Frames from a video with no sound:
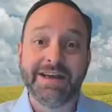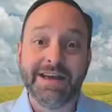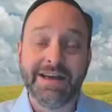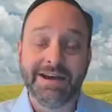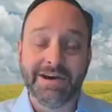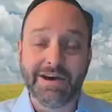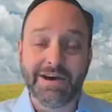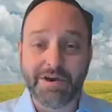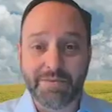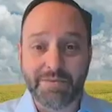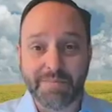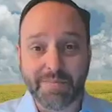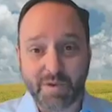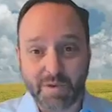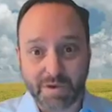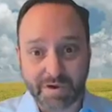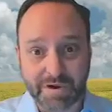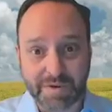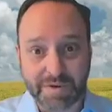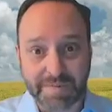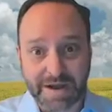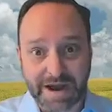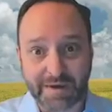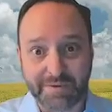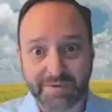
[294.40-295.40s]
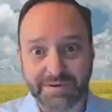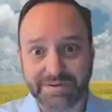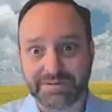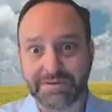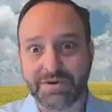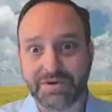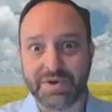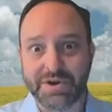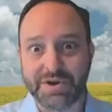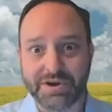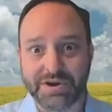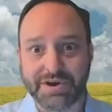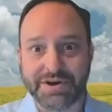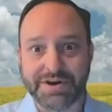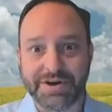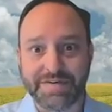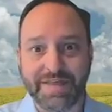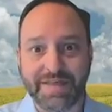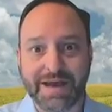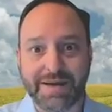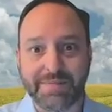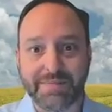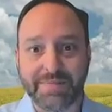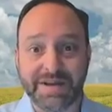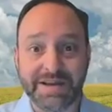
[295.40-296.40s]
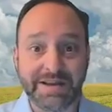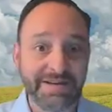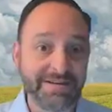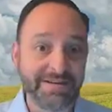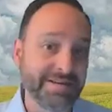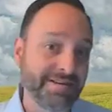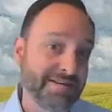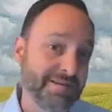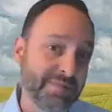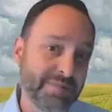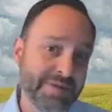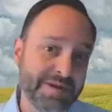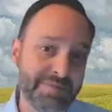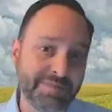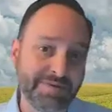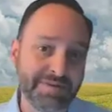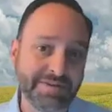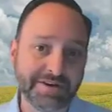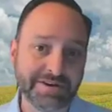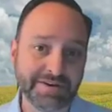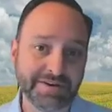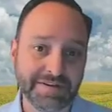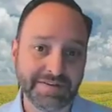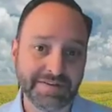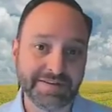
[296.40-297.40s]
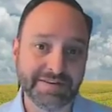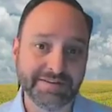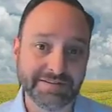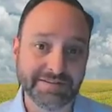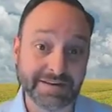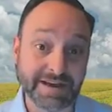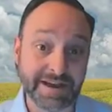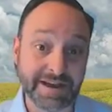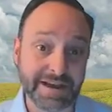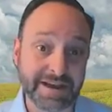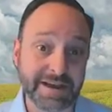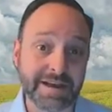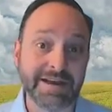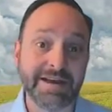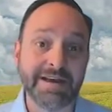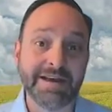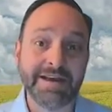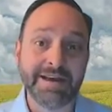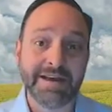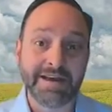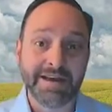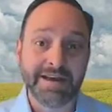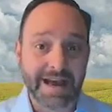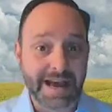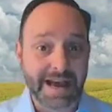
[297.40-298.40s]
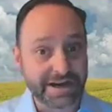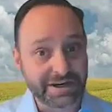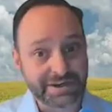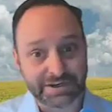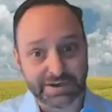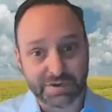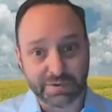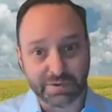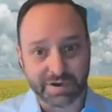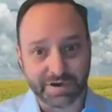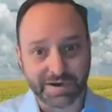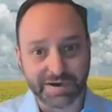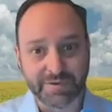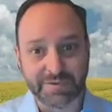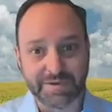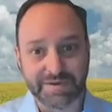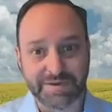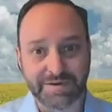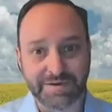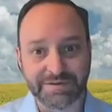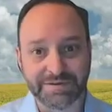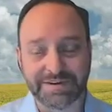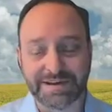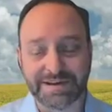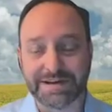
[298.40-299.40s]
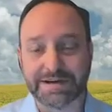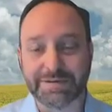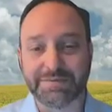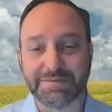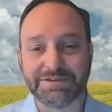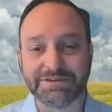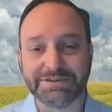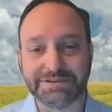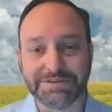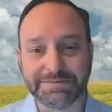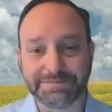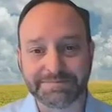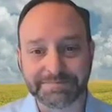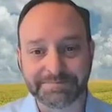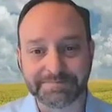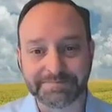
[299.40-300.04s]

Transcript: and know more about what's going on in that bin than the people that are at the site actually working with those animals.